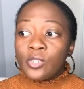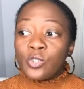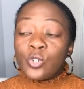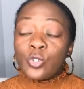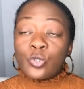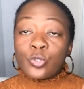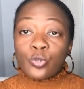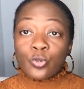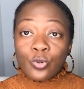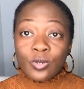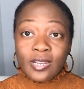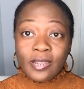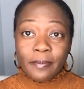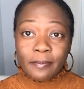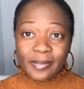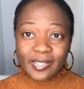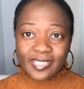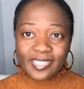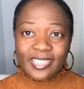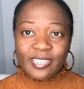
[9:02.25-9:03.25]
to truly
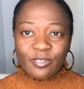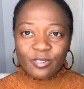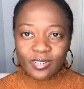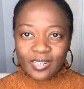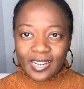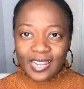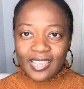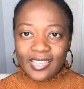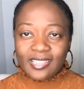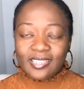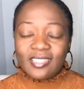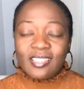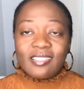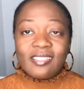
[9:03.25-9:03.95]
materialize